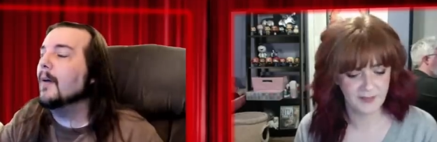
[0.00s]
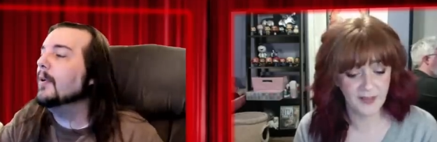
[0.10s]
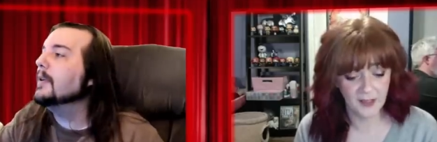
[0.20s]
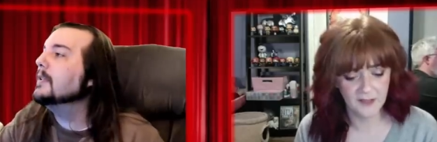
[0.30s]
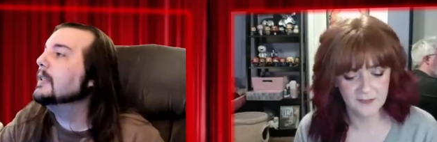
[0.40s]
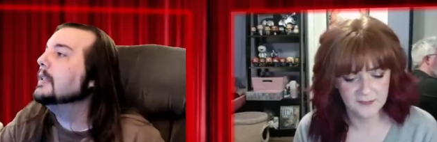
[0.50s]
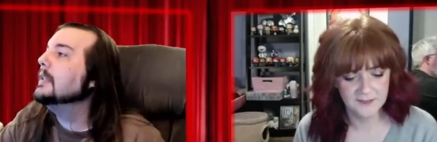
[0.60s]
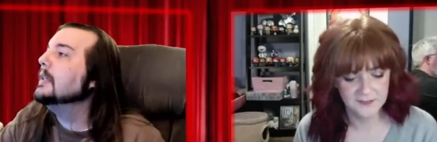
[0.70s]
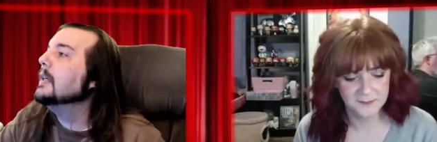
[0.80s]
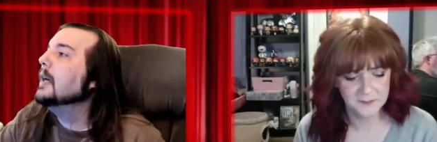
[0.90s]
Speaker 1: that yeah.
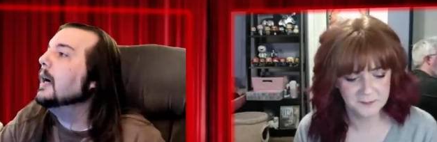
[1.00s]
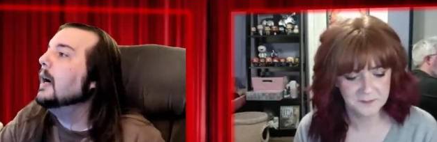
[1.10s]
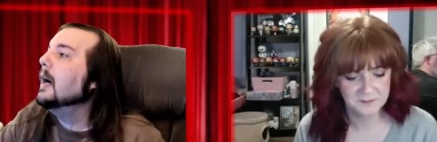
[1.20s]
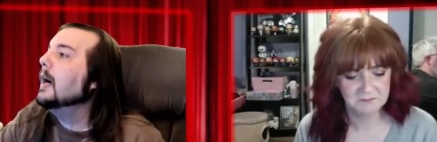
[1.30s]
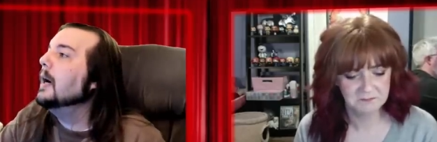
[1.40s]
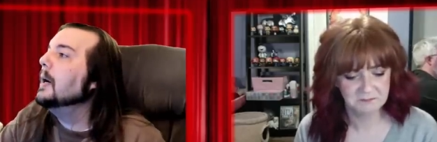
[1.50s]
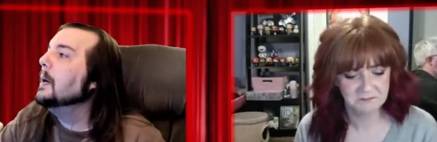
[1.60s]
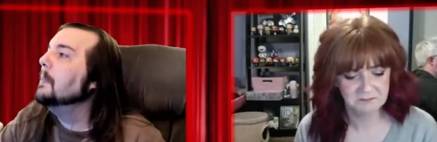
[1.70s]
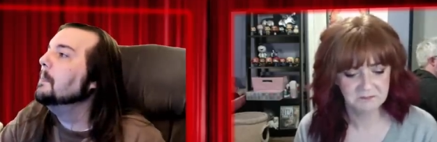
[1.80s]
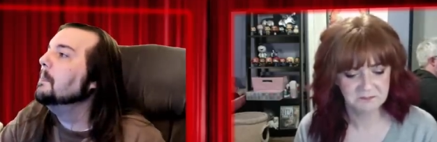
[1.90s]

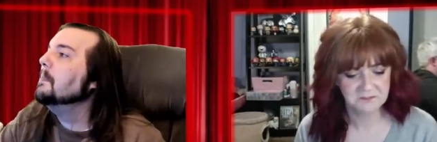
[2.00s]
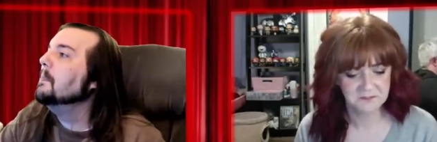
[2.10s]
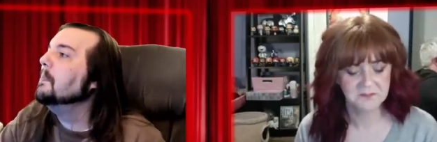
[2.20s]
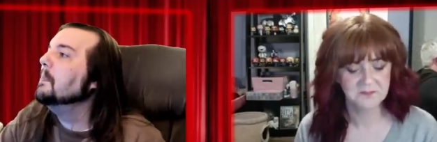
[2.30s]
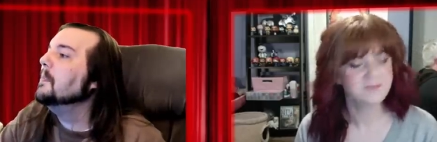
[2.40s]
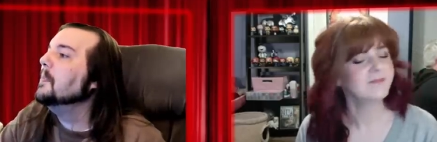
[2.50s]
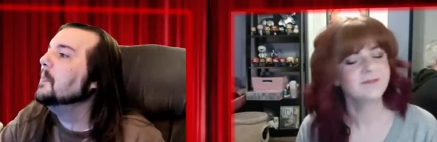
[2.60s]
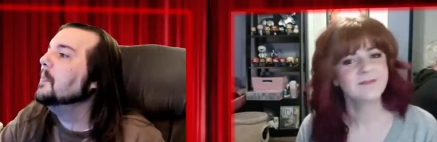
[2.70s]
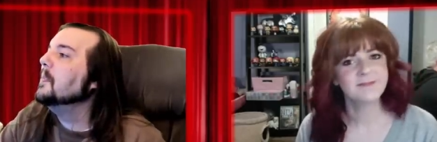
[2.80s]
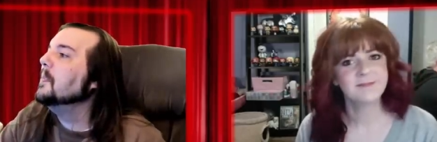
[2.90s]
one. Um.
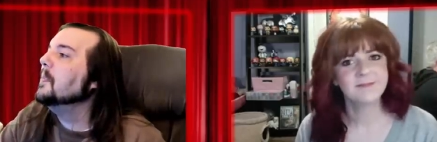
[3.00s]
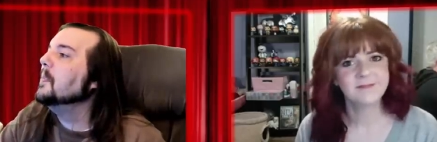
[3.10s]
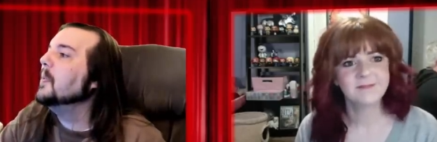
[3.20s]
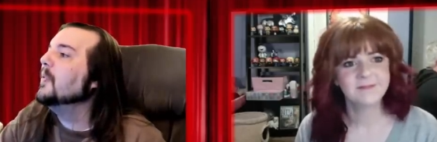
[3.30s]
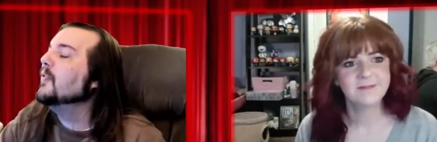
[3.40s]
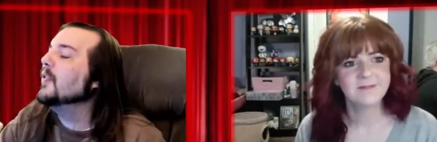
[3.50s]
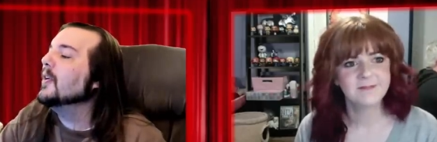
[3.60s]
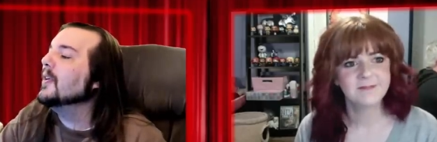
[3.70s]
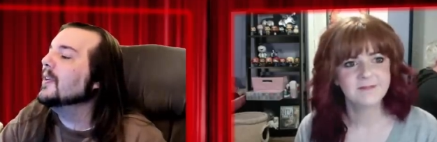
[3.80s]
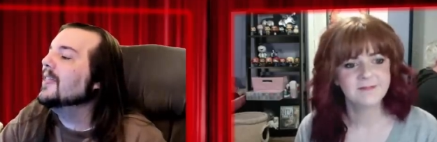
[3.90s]
We've
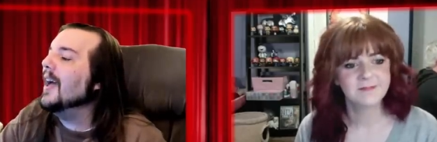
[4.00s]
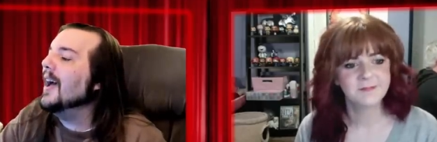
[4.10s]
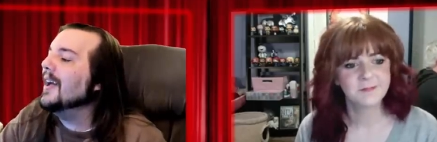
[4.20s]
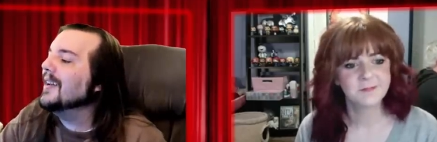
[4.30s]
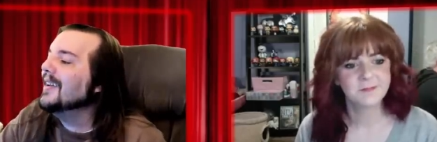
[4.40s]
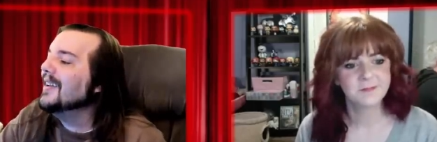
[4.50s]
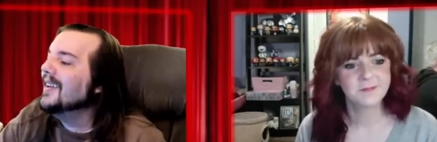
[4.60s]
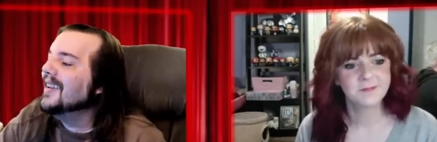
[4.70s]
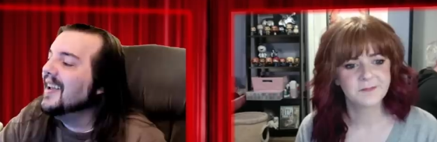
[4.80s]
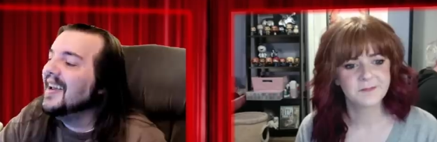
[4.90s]
learned that.
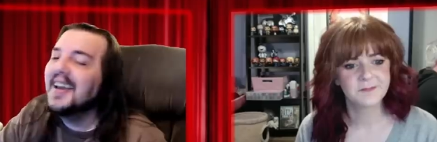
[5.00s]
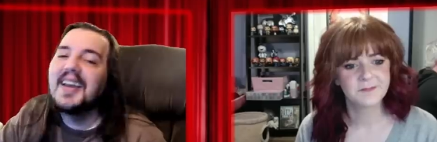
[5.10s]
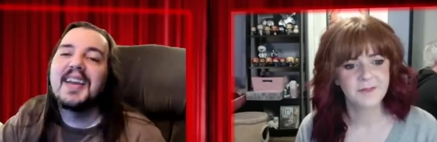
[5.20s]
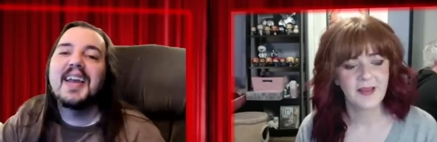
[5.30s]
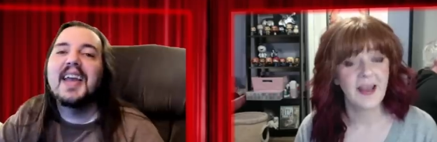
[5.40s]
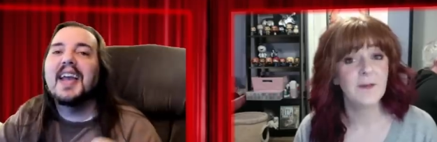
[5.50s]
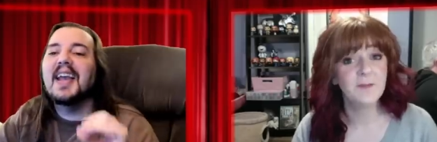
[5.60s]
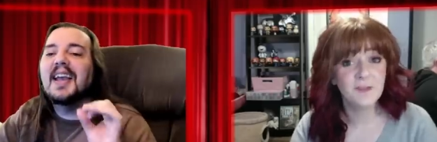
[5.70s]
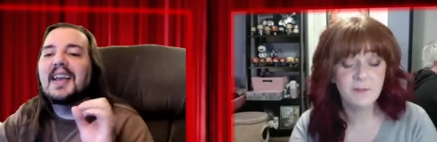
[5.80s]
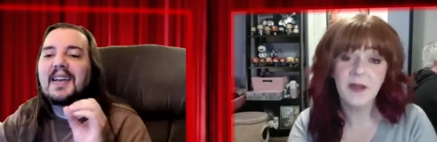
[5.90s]

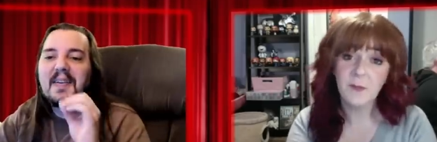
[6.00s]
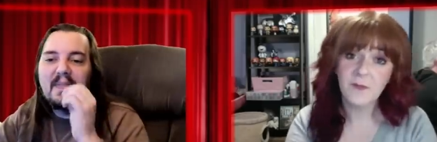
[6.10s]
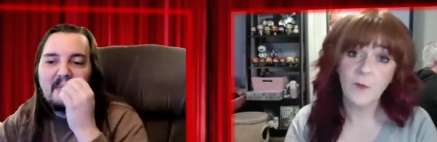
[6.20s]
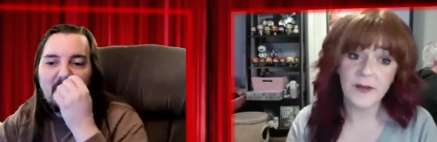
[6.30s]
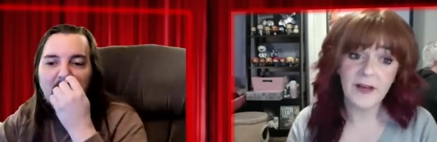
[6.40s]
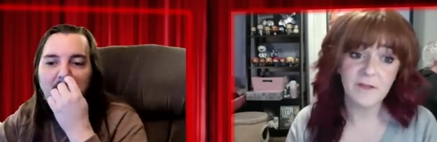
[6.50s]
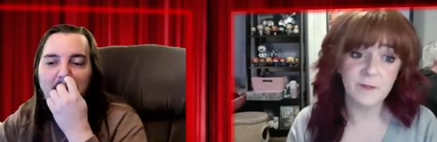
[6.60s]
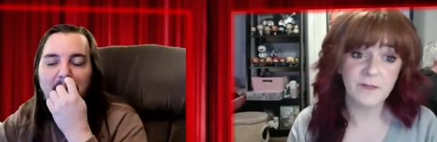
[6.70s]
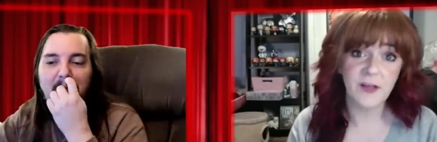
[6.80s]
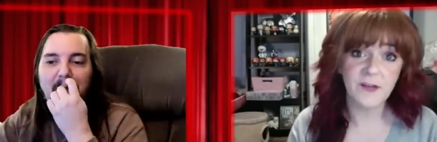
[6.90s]
And
Speaker 2: despite what the White
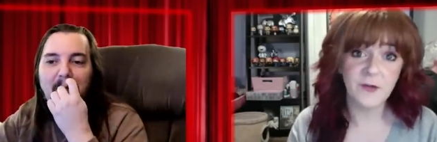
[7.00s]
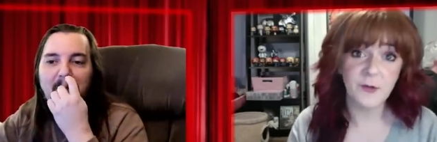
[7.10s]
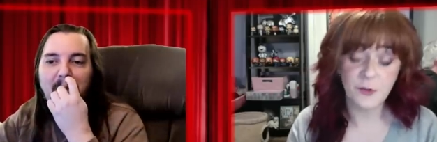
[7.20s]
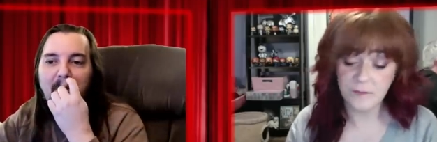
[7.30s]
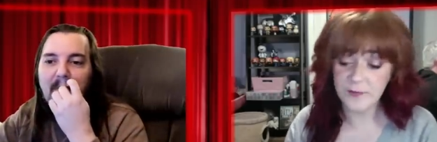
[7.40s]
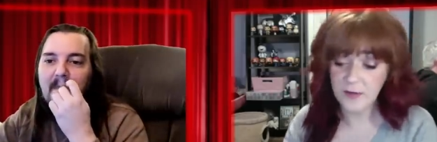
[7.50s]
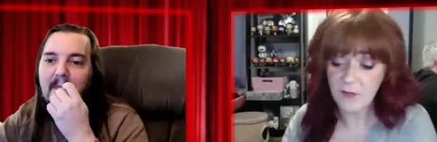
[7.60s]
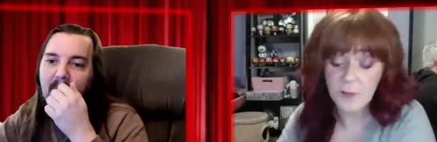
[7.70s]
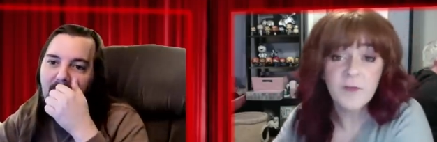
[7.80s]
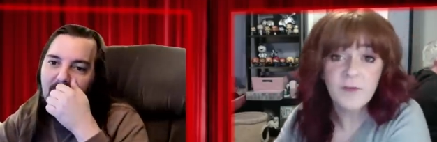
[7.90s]
House would tell you, using
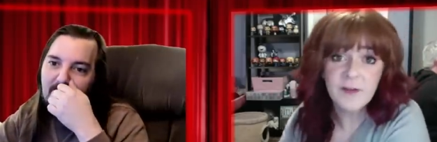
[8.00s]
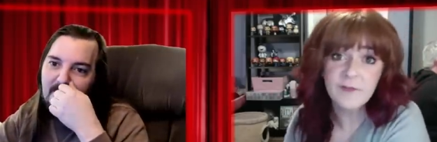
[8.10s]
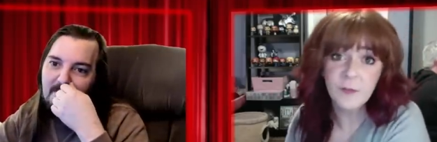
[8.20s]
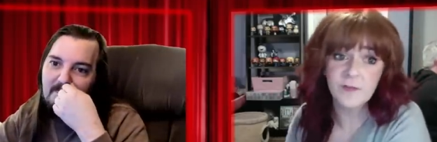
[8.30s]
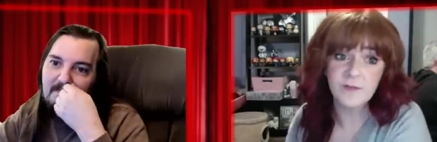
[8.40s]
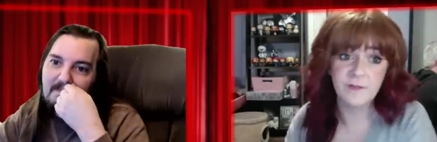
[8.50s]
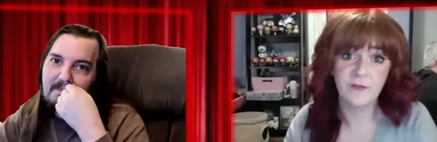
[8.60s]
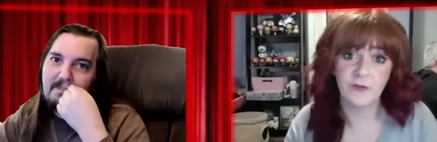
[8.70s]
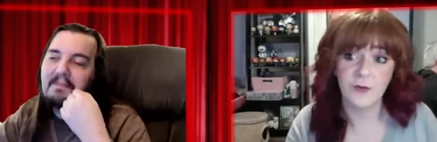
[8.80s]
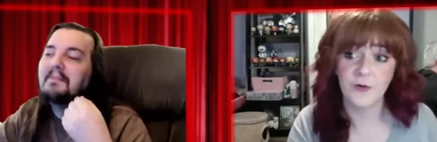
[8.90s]
government resources
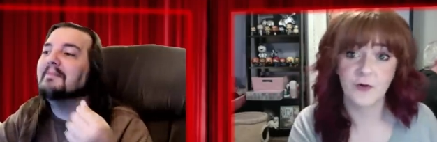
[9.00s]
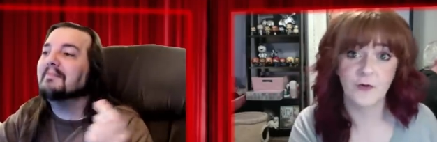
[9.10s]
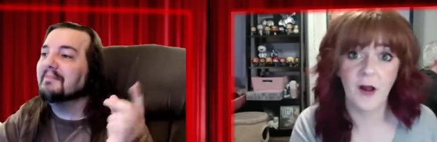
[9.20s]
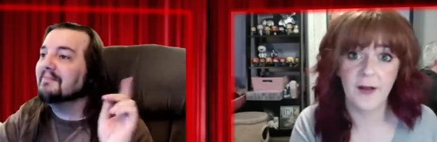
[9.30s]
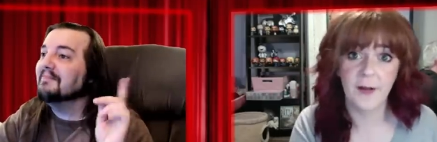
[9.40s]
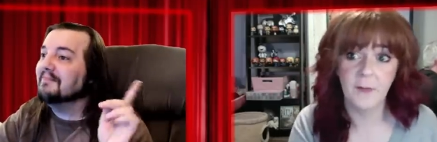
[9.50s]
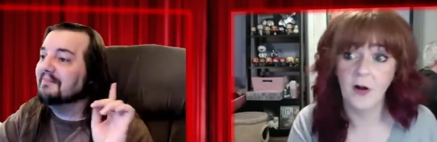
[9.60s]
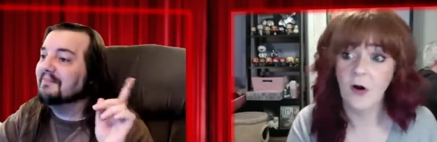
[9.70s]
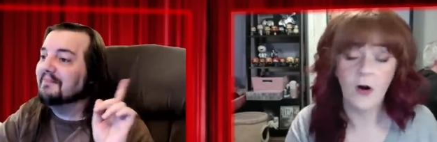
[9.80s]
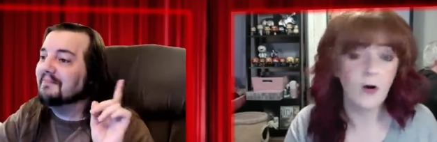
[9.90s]
to do your crime,
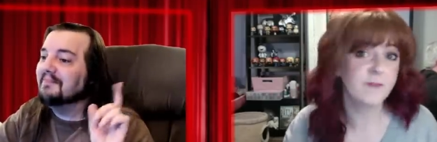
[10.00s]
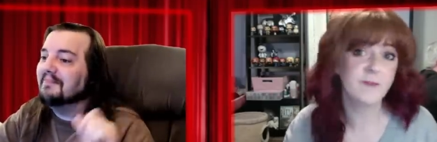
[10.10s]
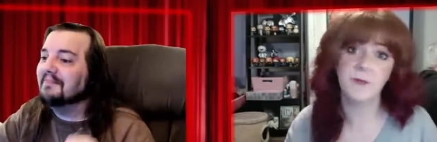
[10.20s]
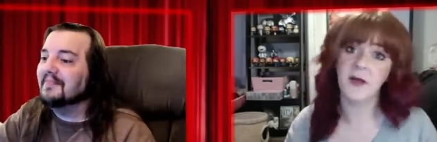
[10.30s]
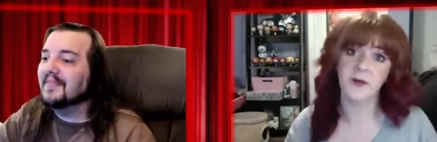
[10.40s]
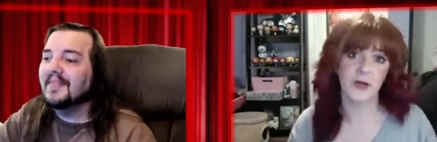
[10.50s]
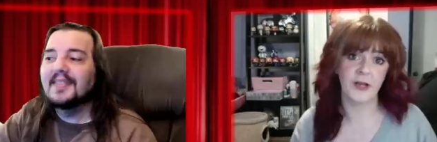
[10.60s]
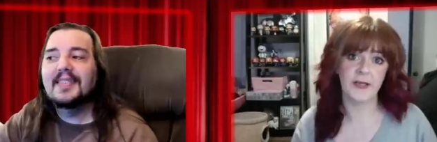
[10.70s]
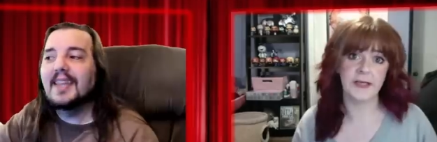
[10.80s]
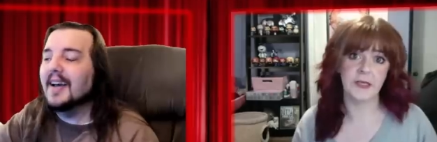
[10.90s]
also not a
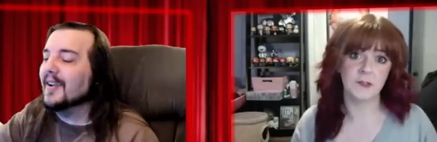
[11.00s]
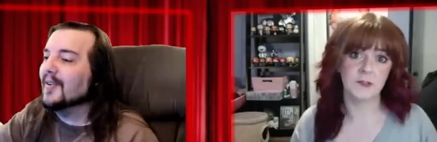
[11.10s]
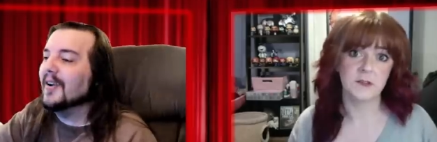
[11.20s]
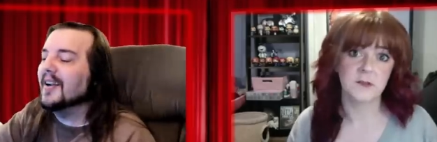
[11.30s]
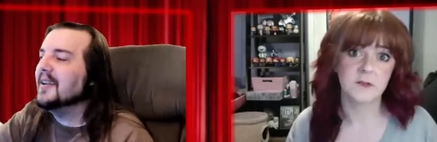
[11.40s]
great idea. Not a great